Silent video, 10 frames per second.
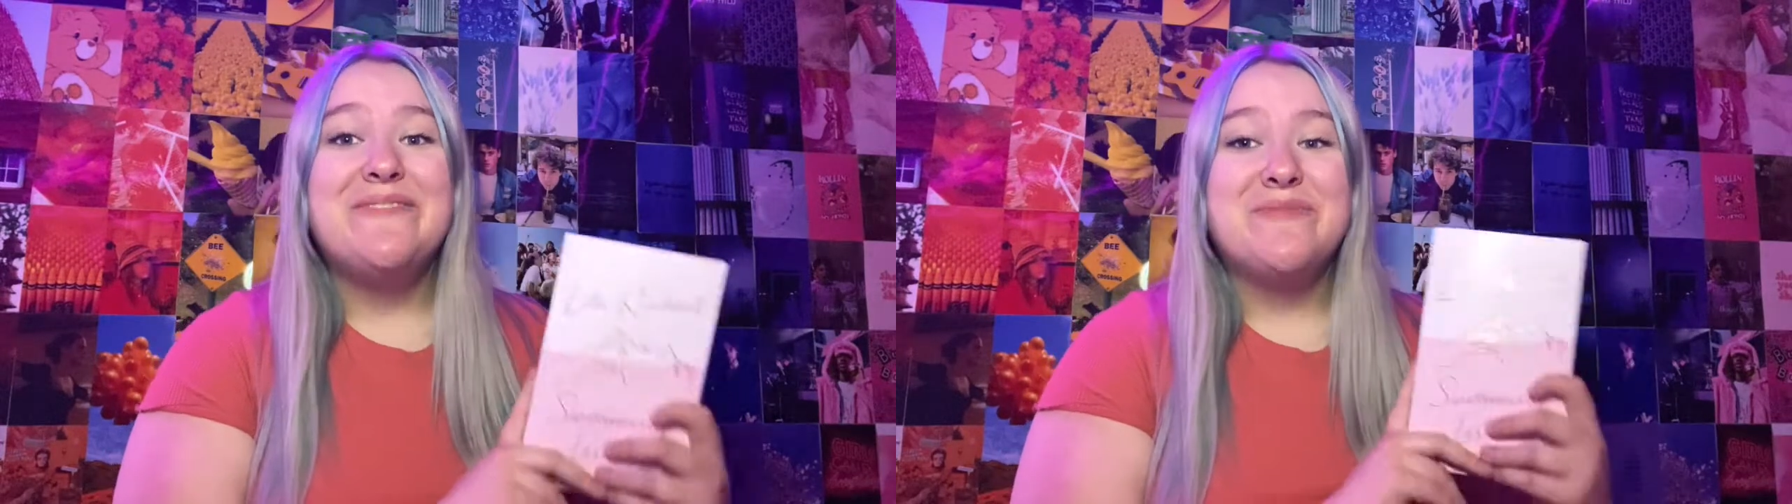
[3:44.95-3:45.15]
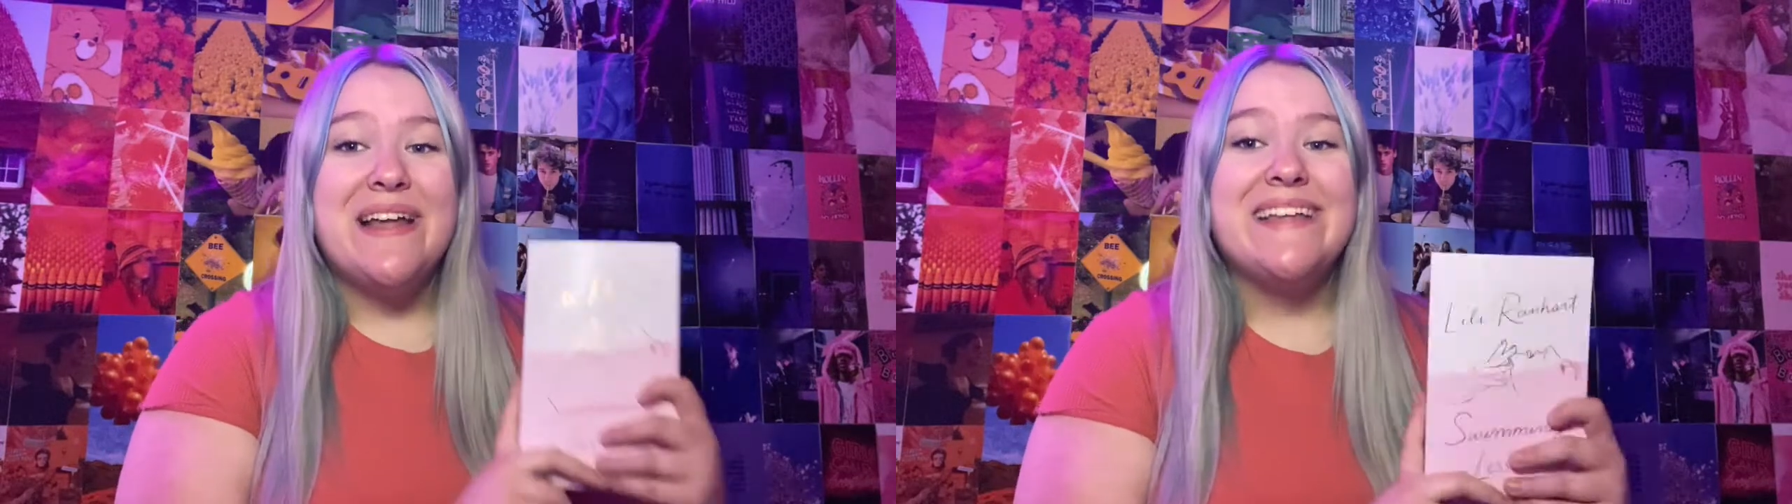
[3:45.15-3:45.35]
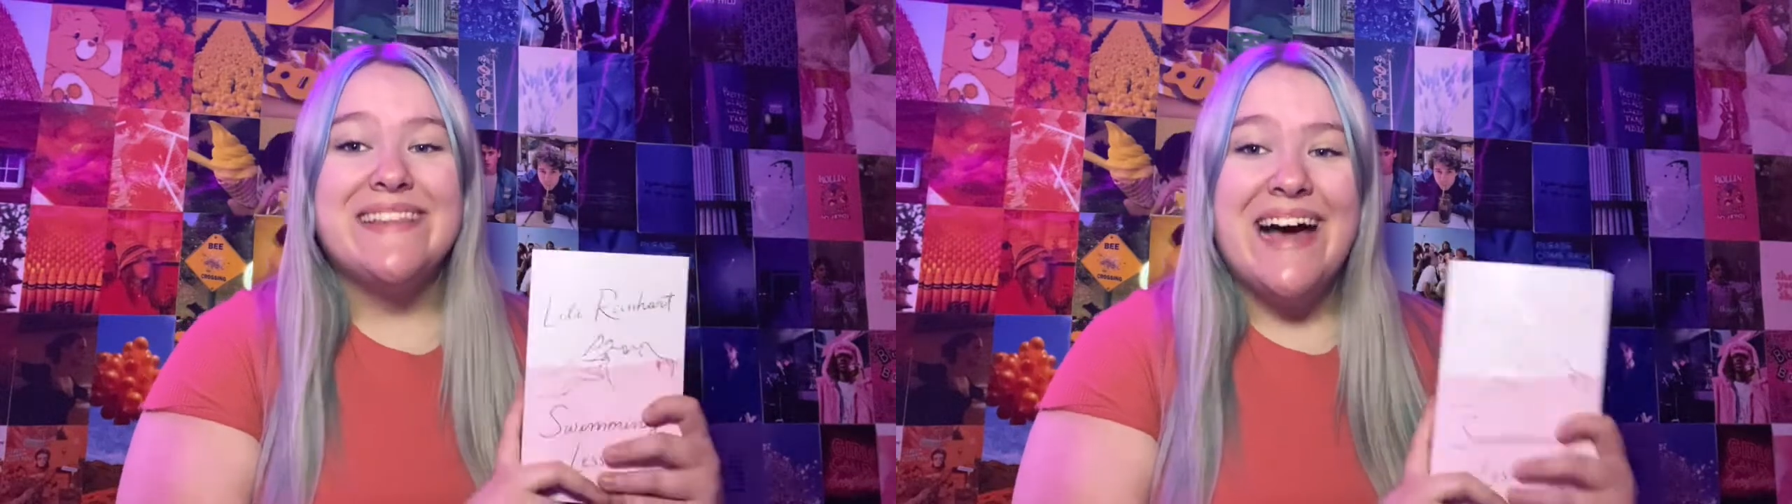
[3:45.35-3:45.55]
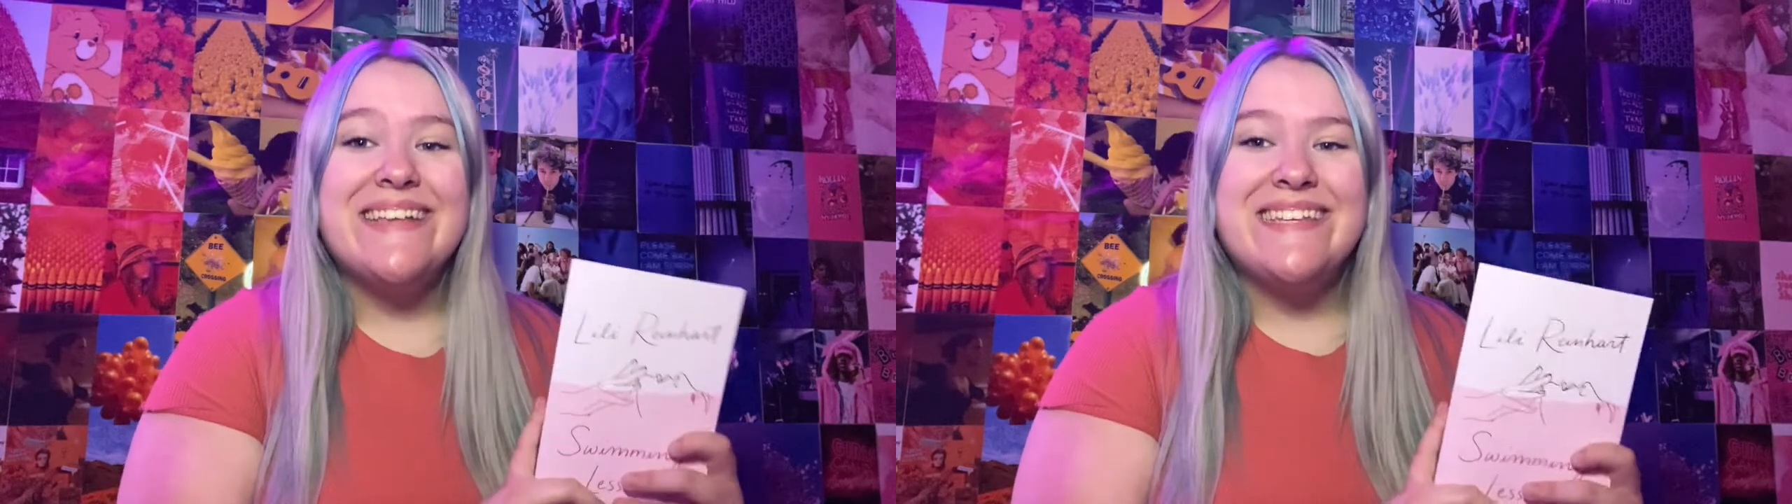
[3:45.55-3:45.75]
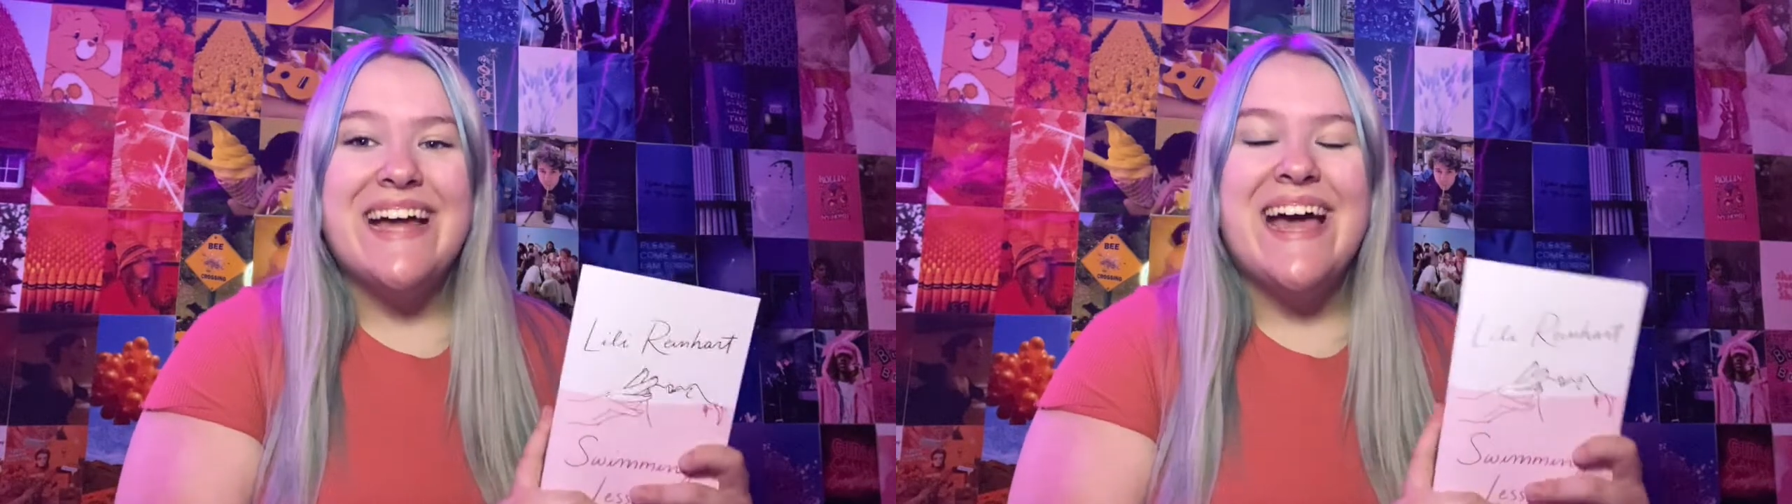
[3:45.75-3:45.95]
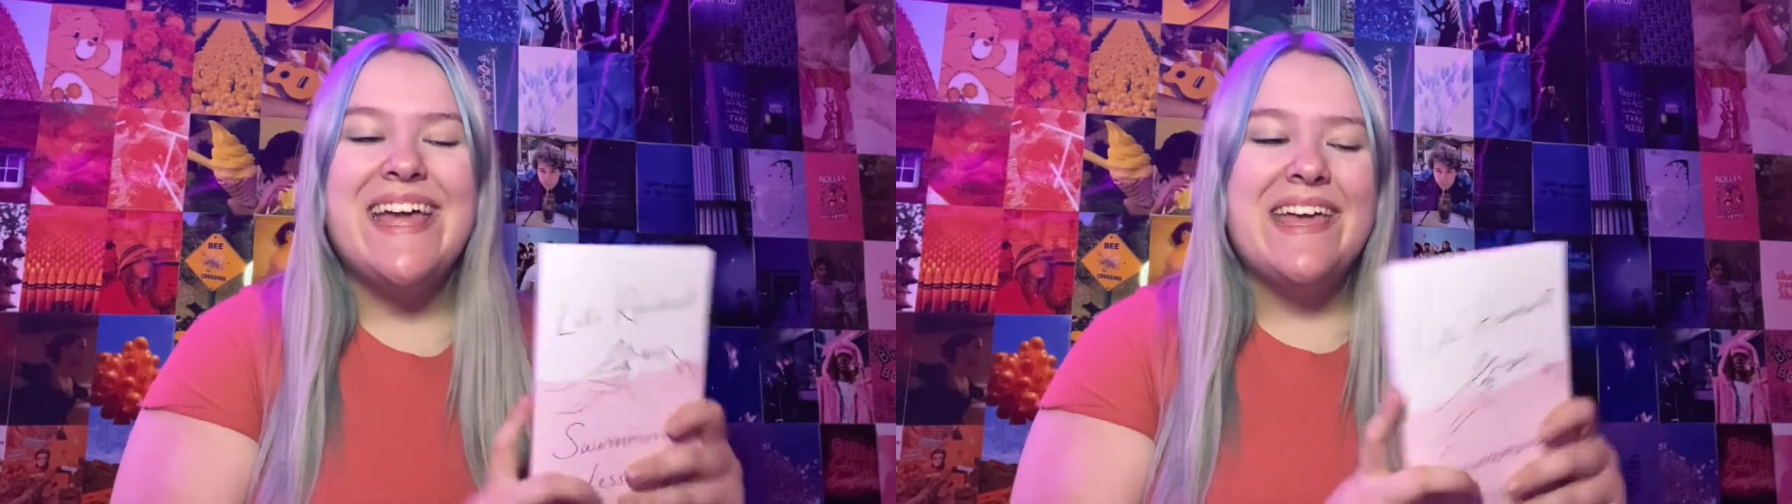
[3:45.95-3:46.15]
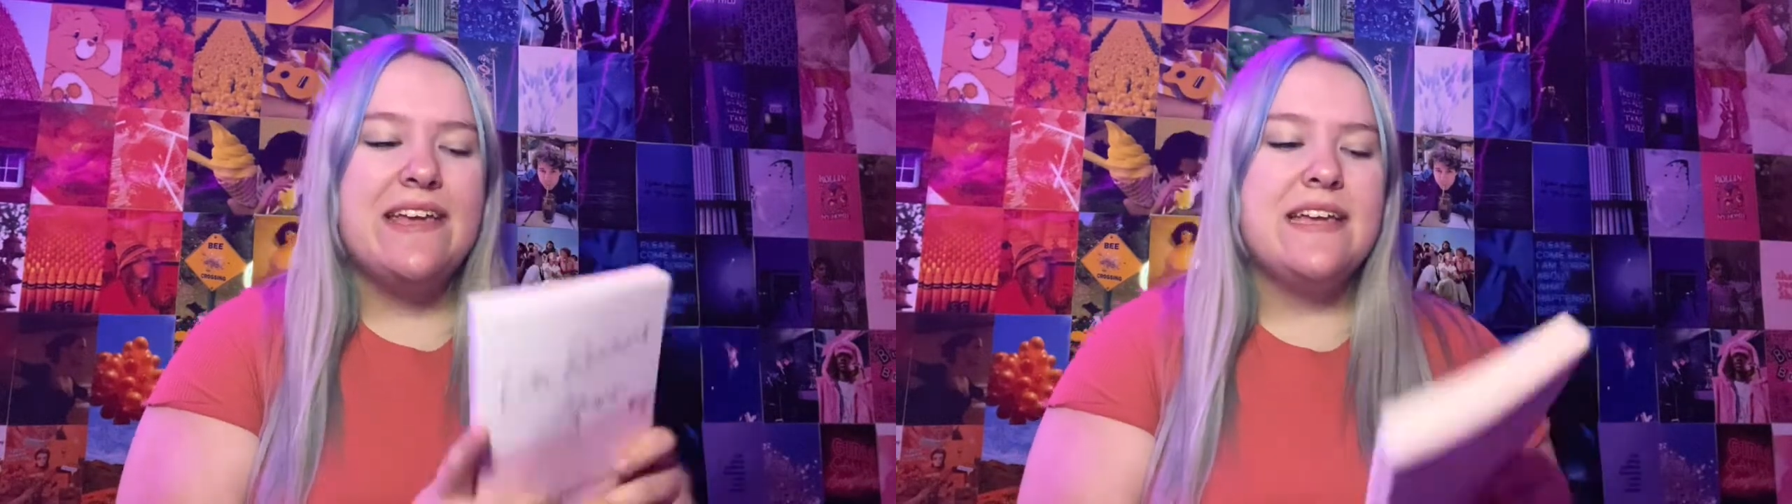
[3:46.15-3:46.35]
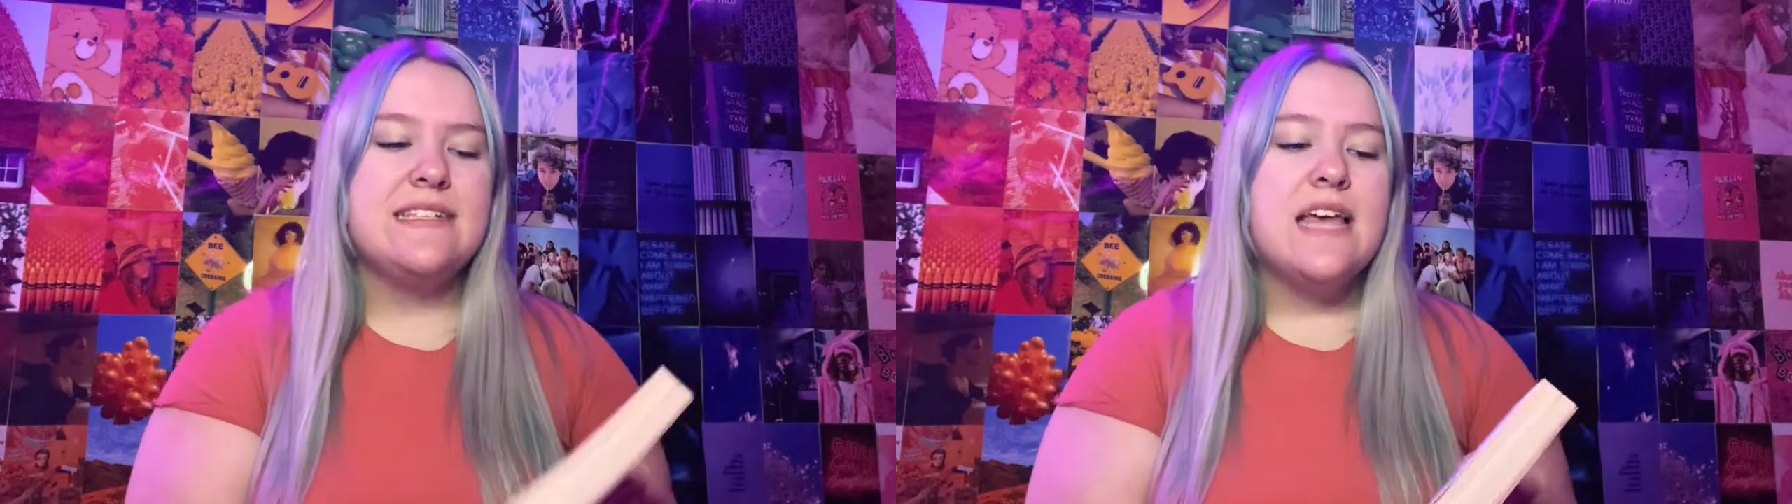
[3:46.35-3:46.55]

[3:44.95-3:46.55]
read it last night. It is